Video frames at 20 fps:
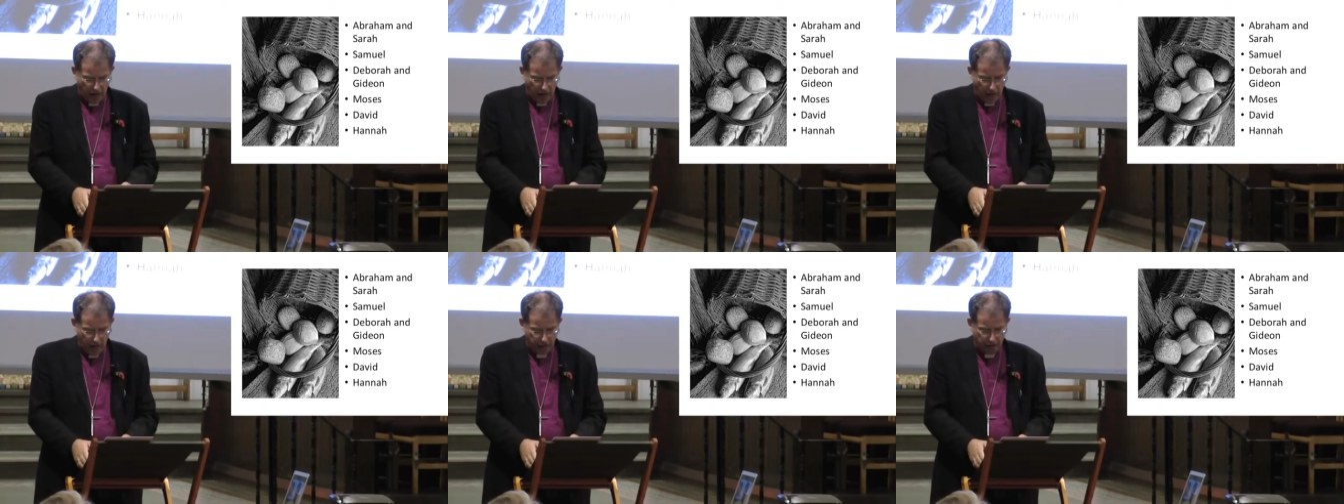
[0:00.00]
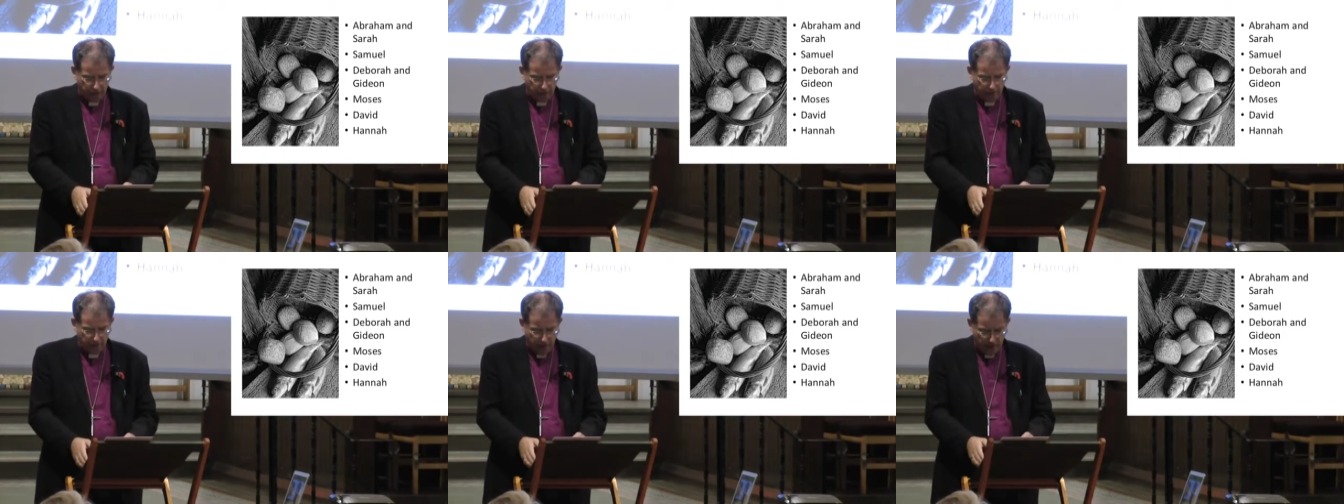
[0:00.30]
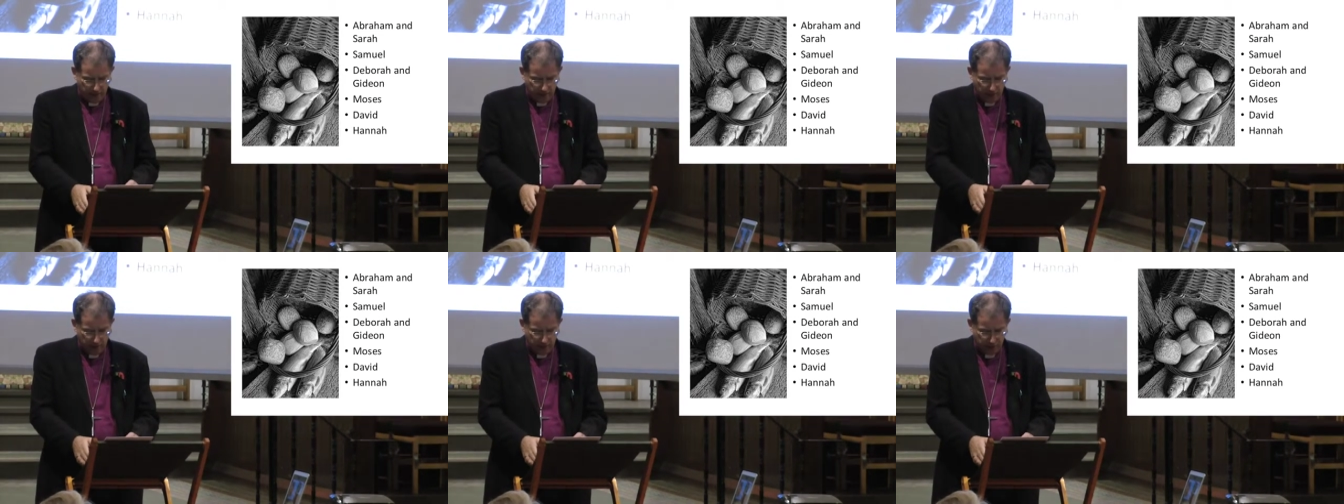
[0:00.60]
and I
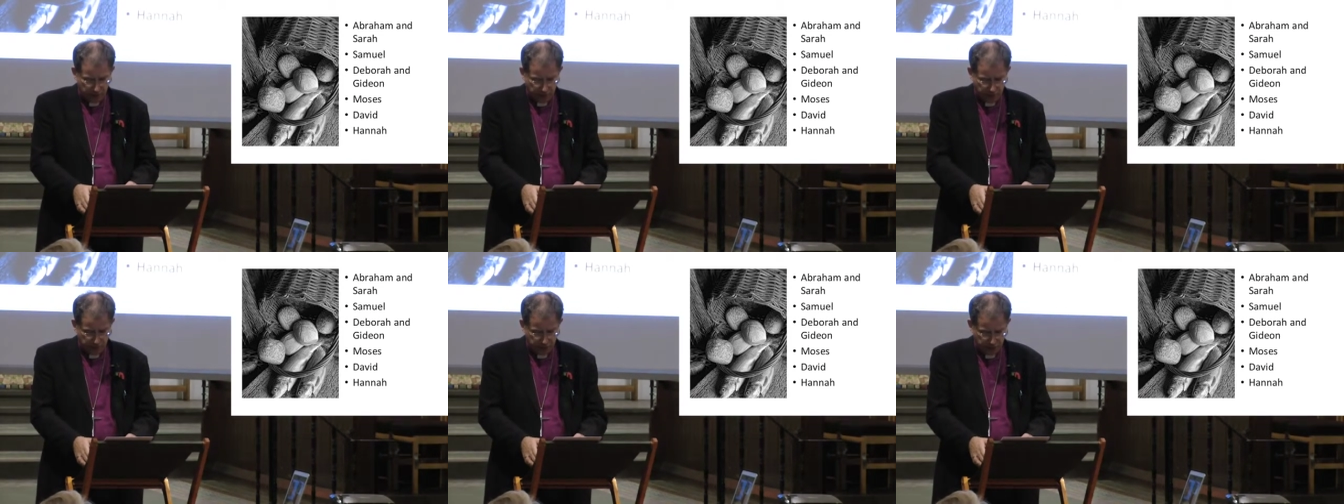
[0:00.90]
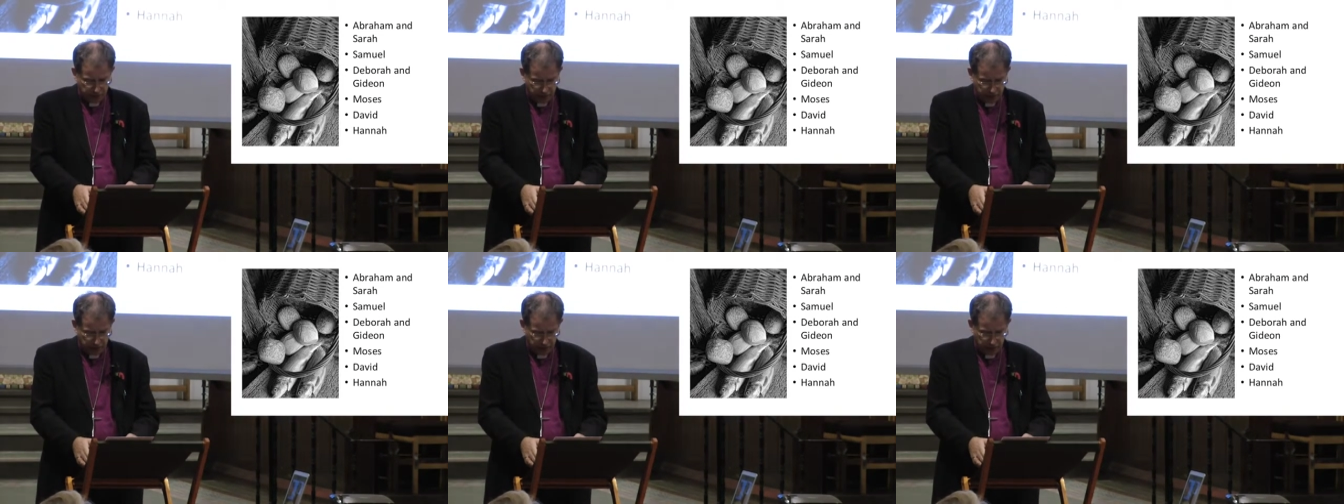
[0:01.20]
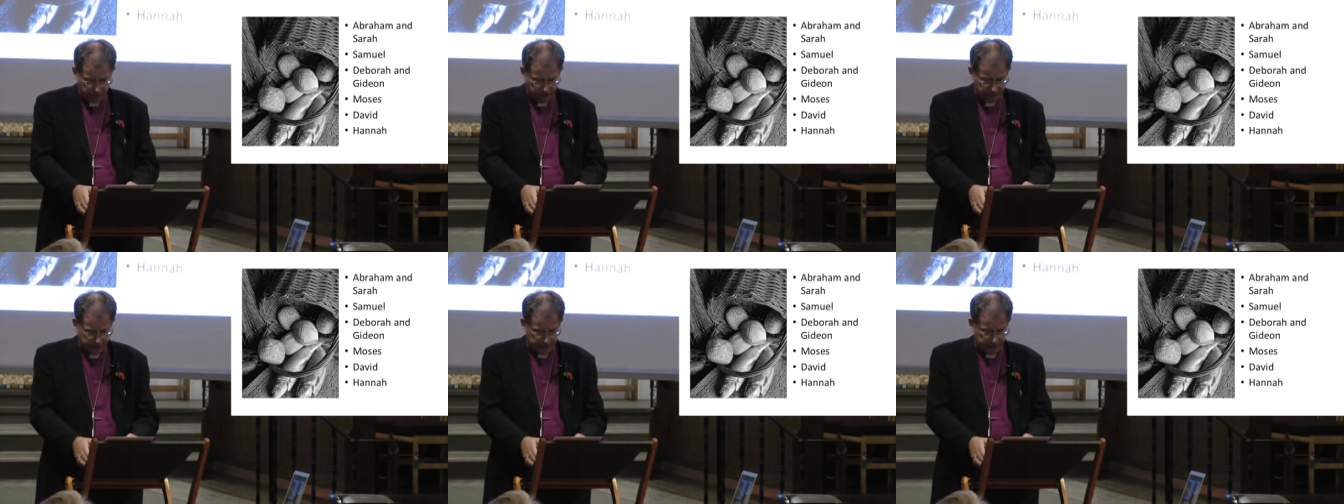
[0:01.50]
bet they're yours
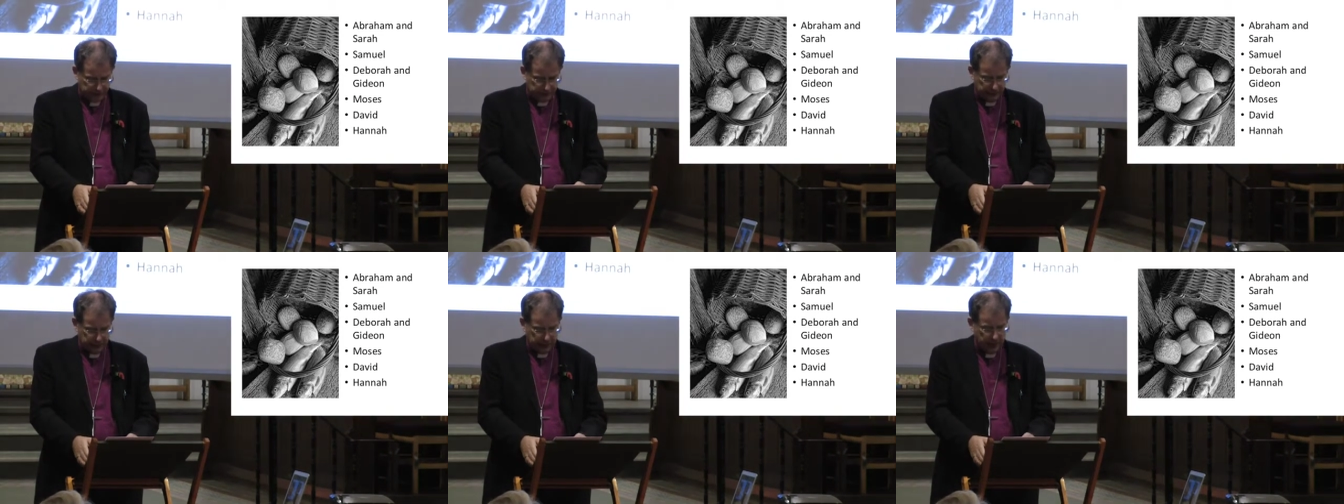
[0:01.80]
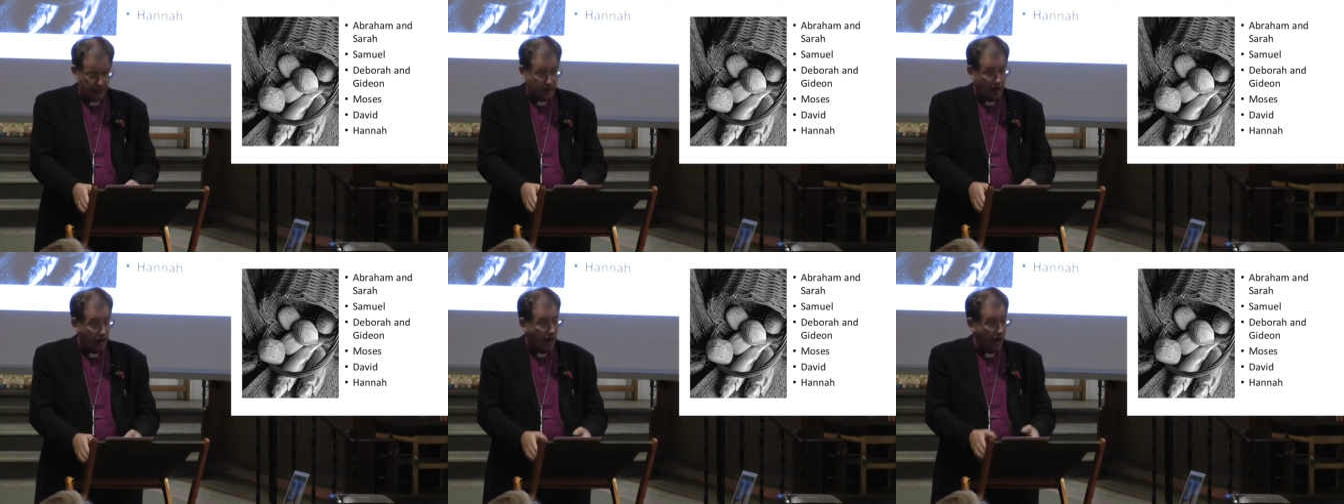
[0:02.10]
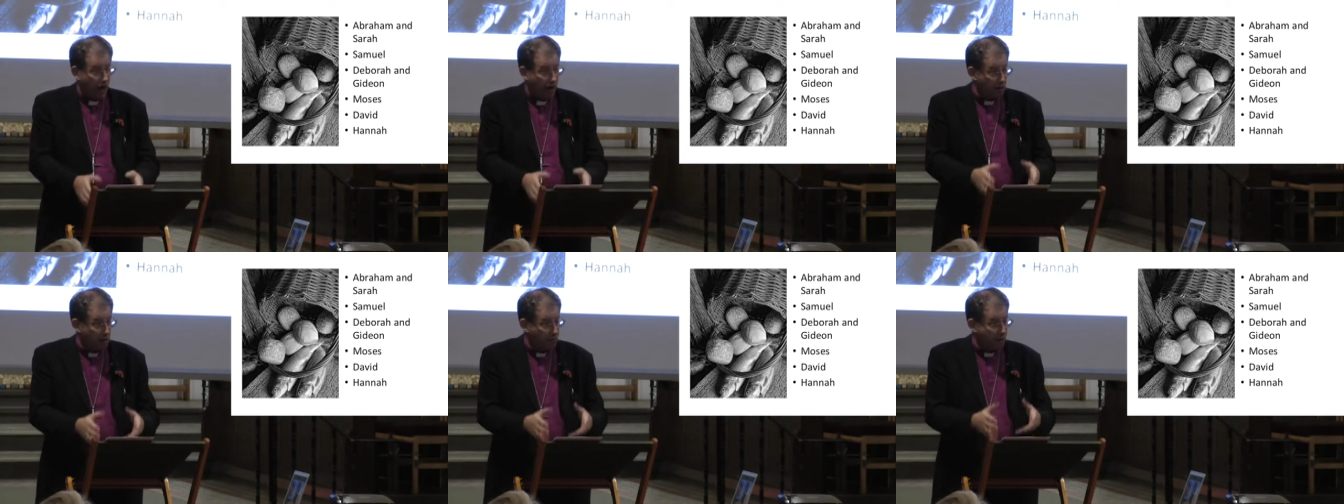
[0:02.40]
too,
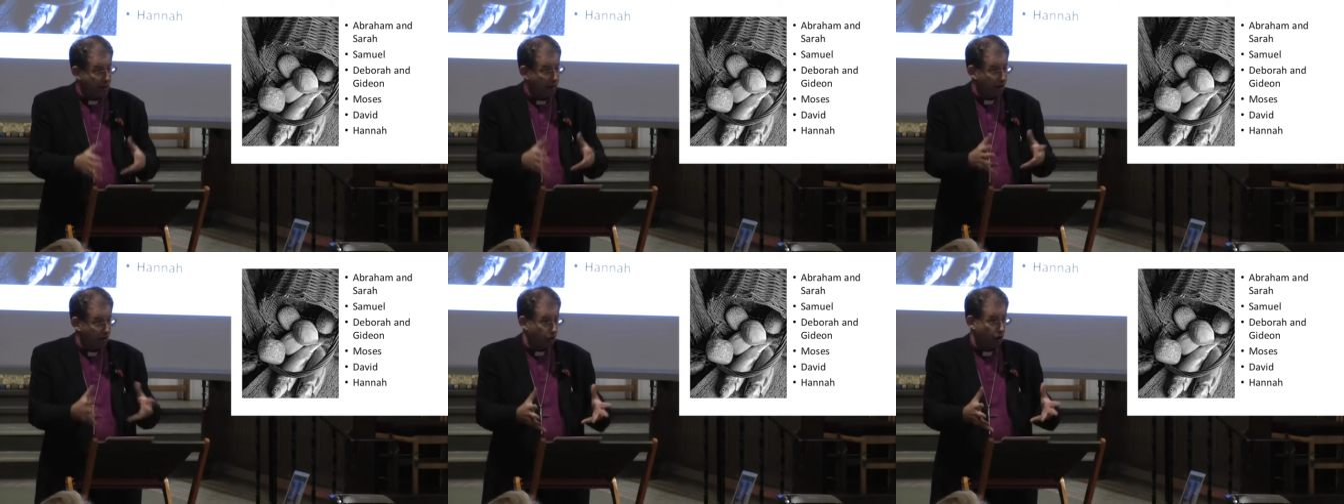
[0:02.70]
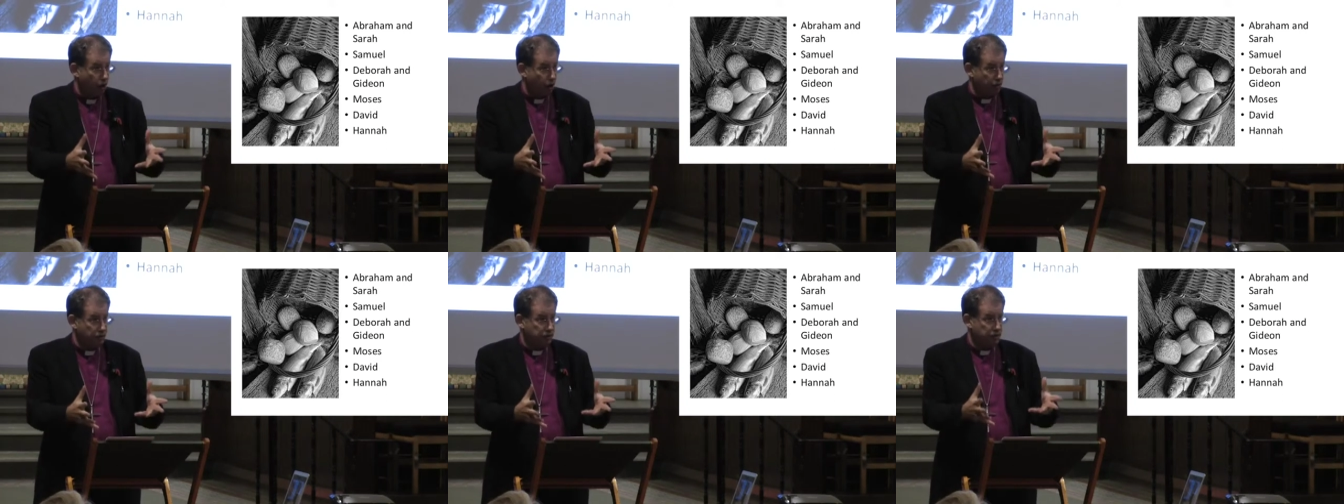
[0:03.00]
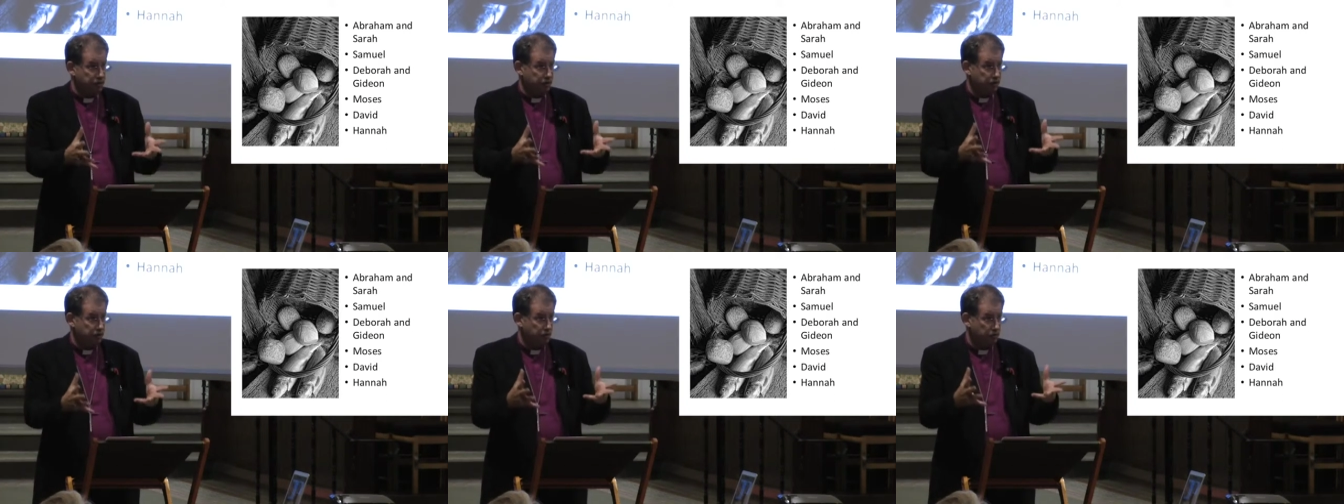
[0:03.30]
are about
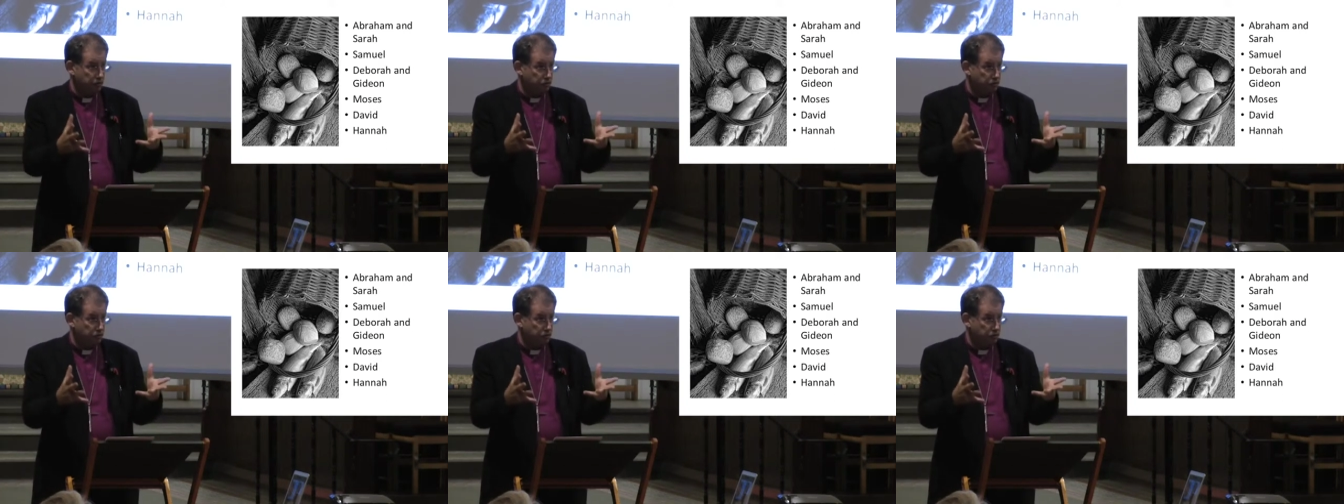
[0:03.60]
God's